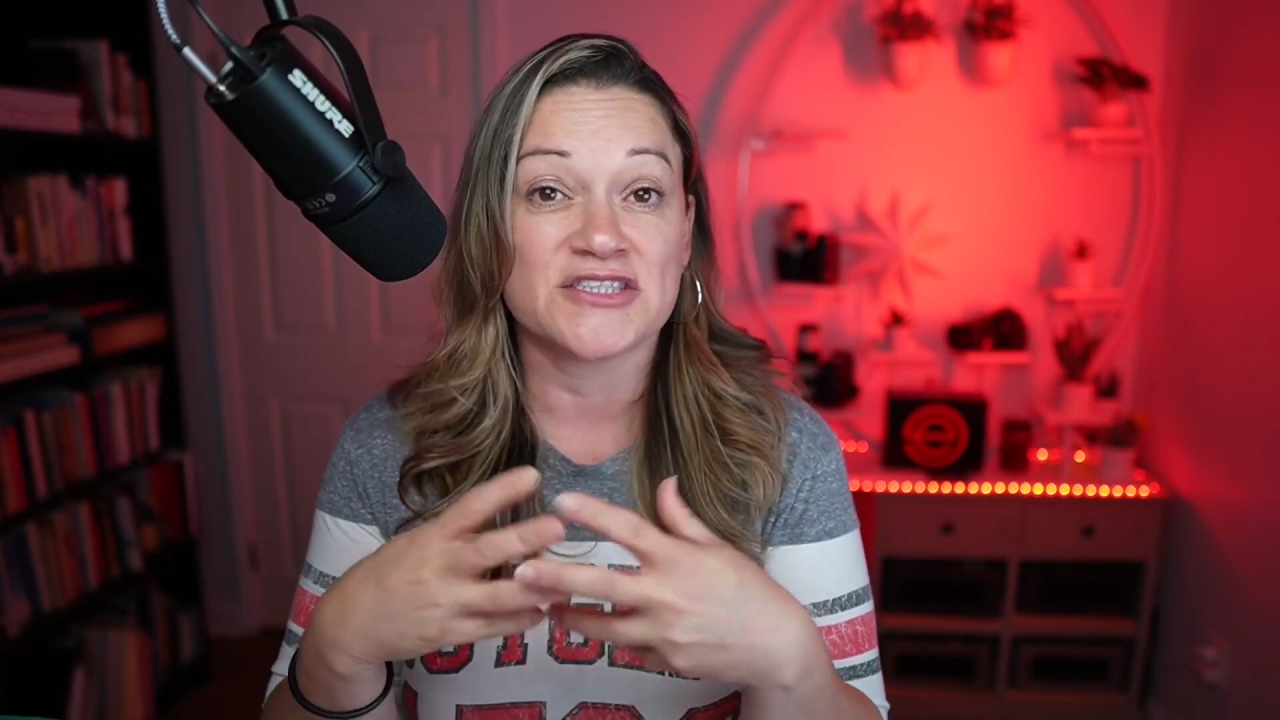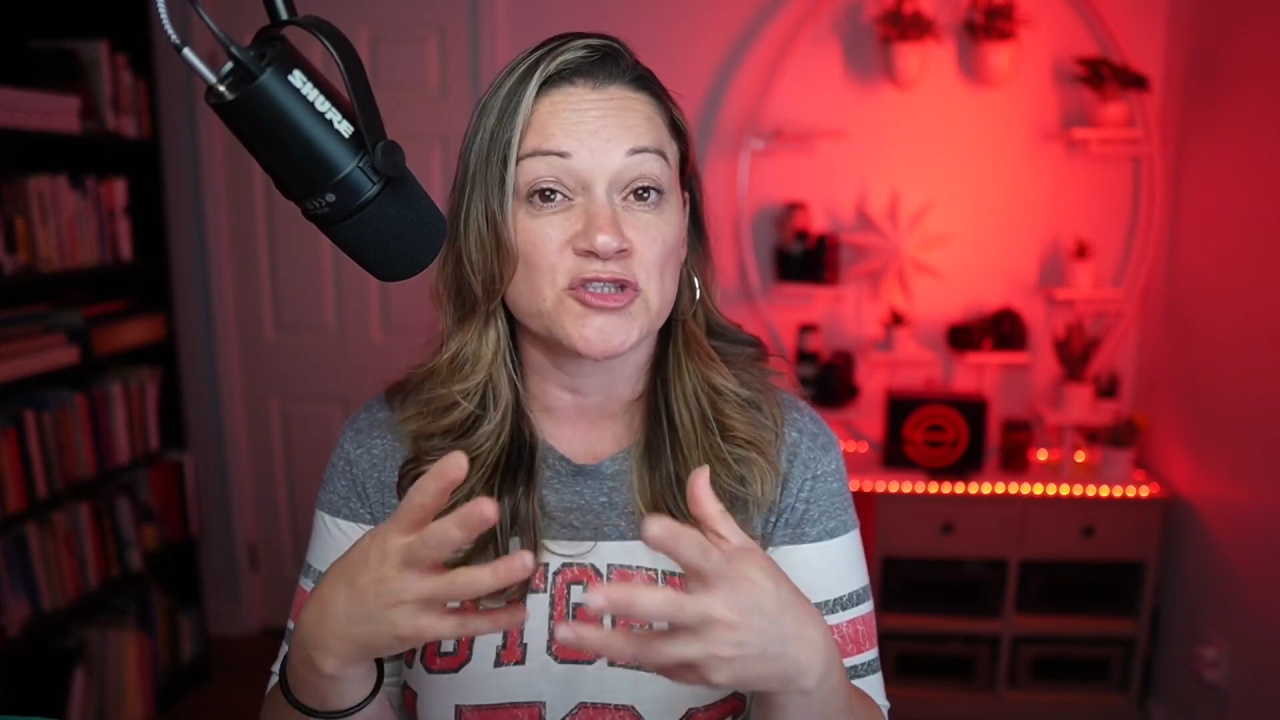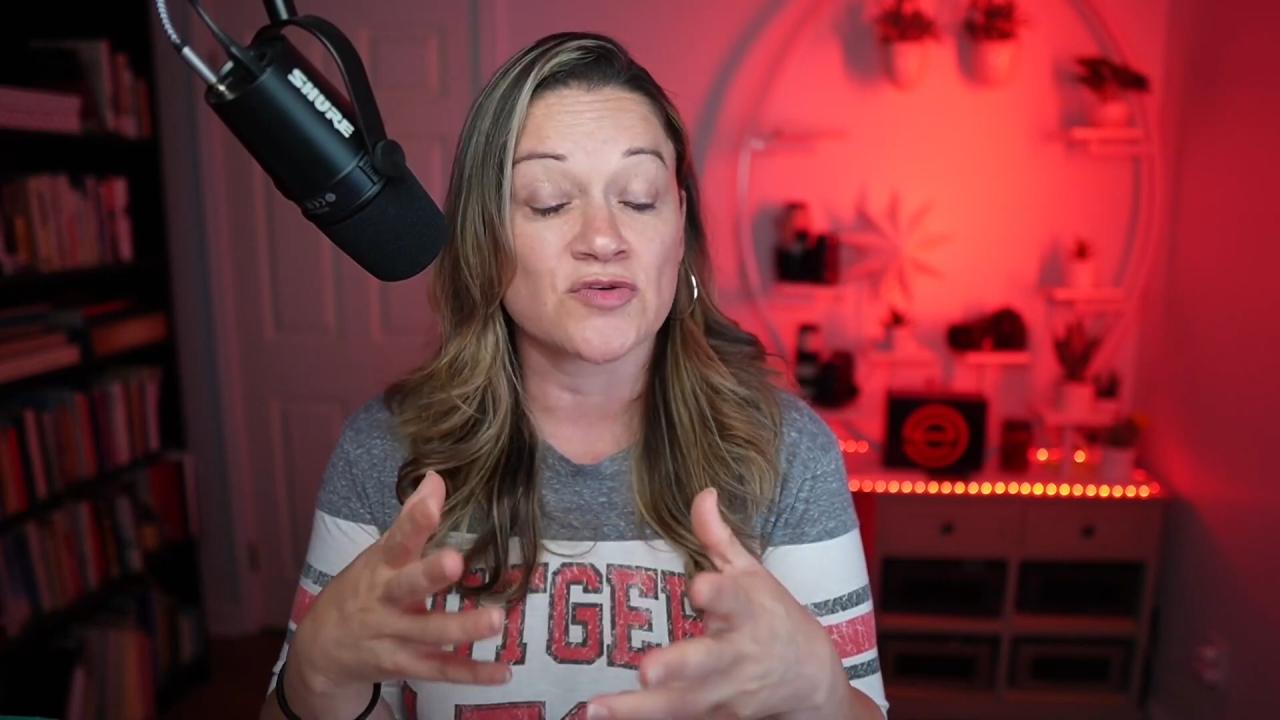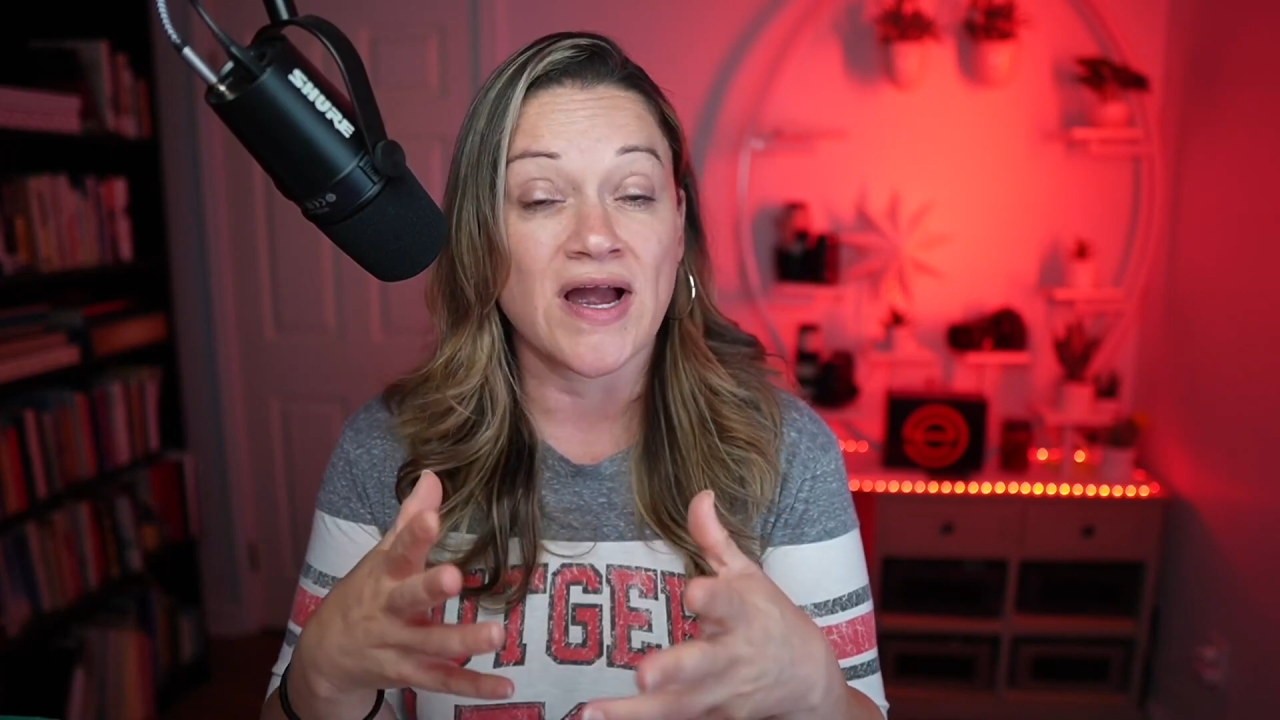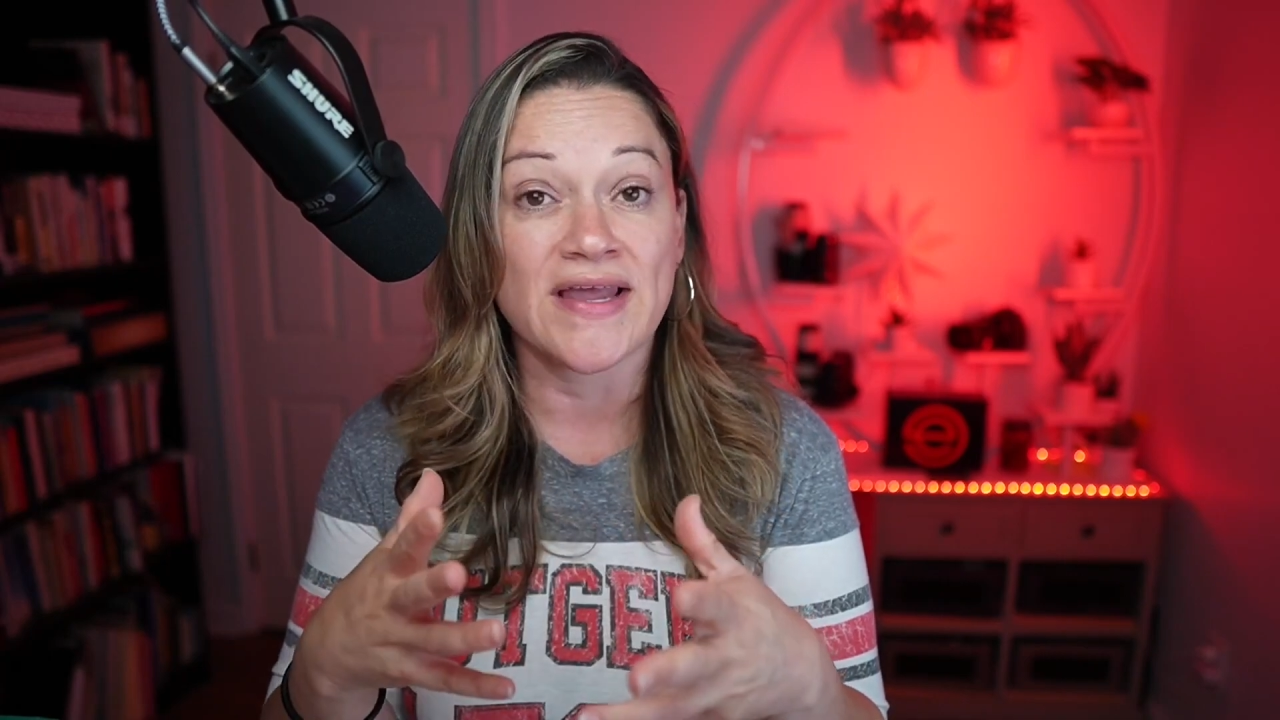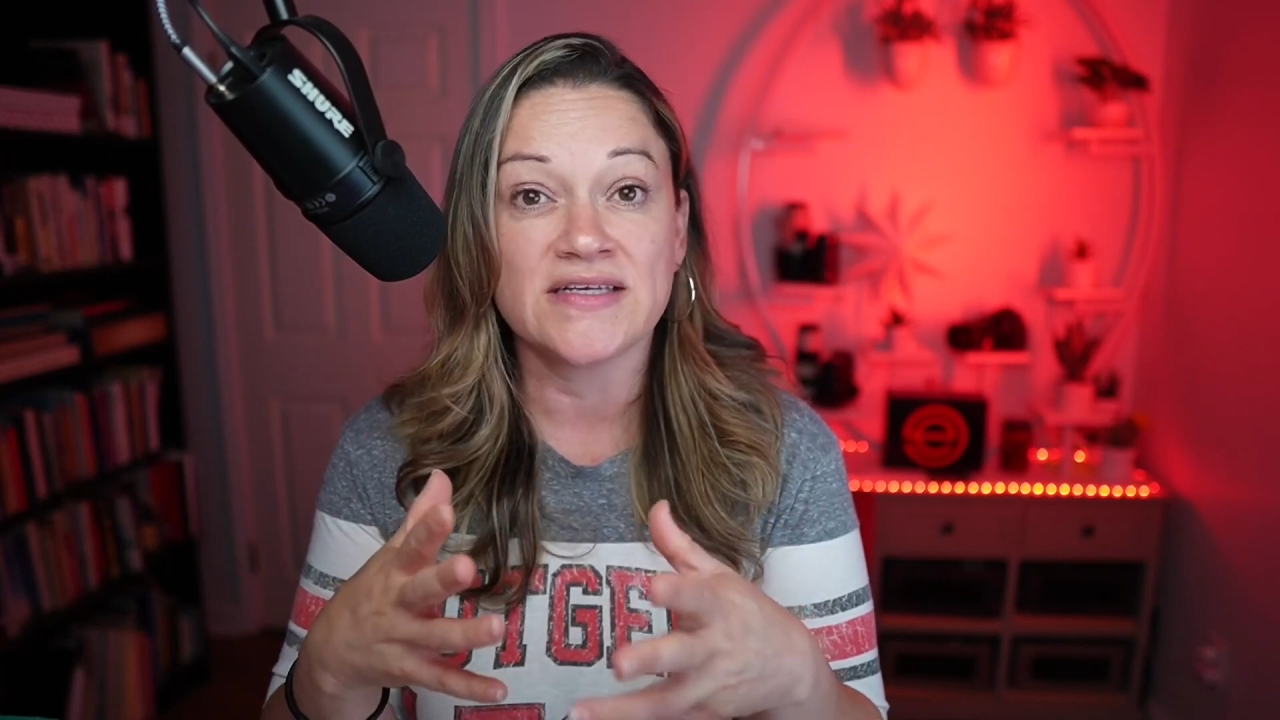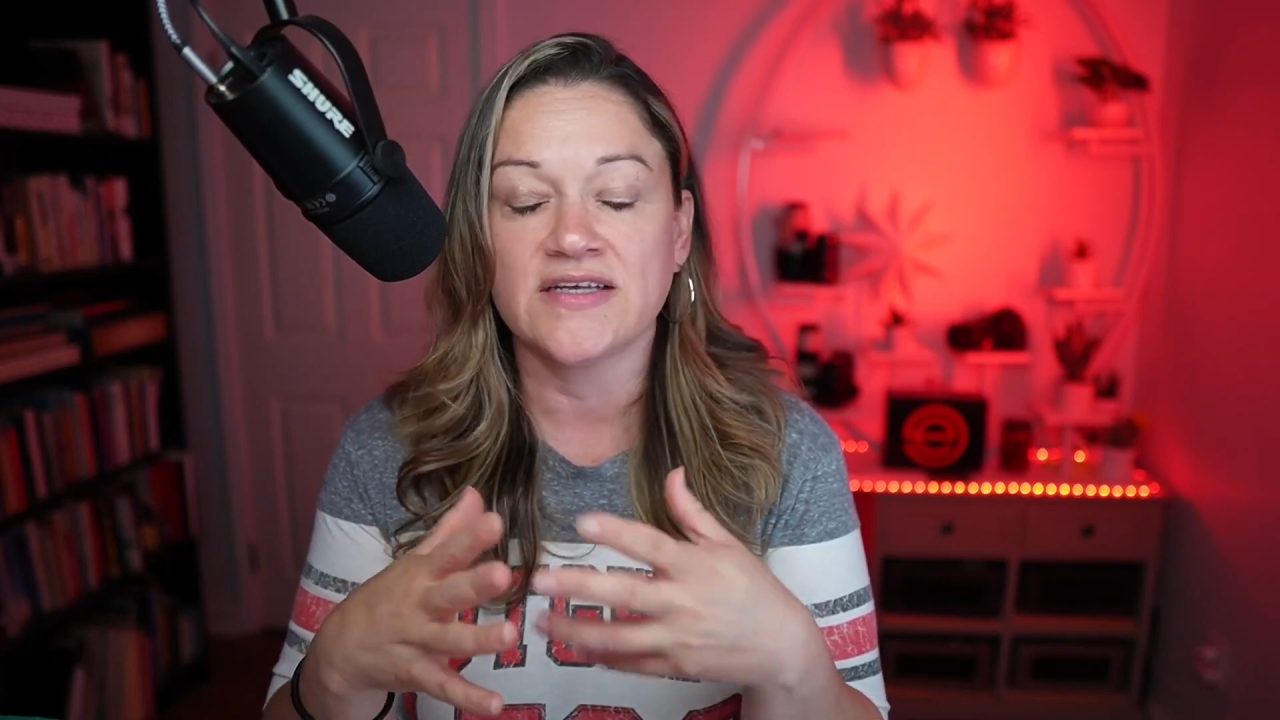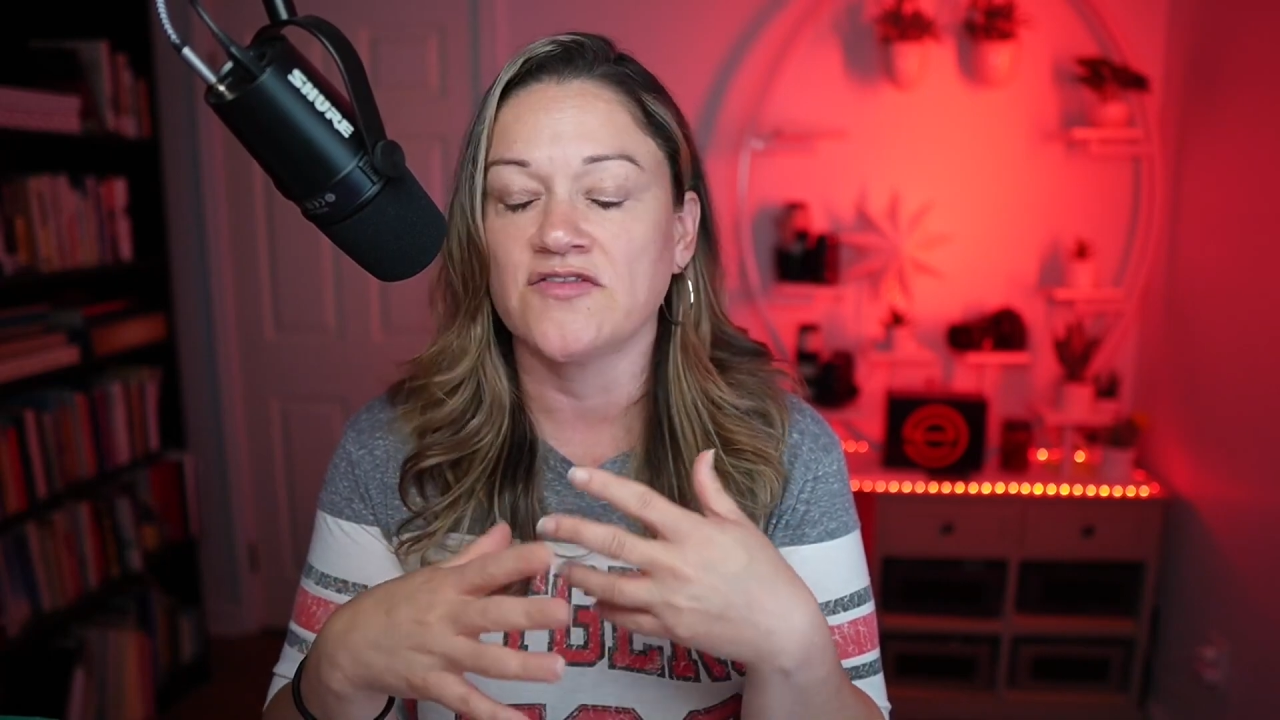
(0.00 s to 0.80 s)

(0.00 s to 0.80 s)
to try it,